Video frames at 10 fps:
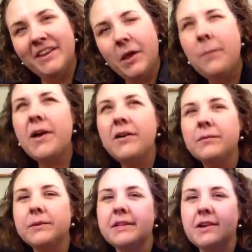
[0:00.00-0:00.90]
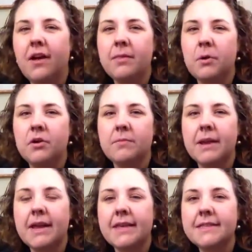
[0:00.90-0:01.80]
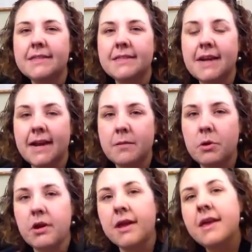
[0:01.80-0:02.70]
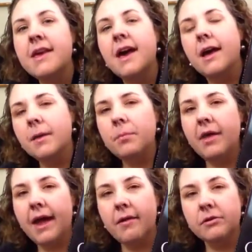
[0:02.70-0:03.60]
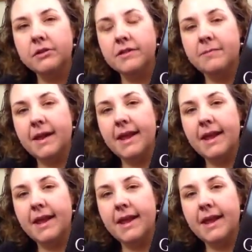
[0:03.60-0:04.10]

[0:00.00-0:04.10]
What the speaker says: Well, really not the bulk of my day. This is a tiny book. A couple of hours of my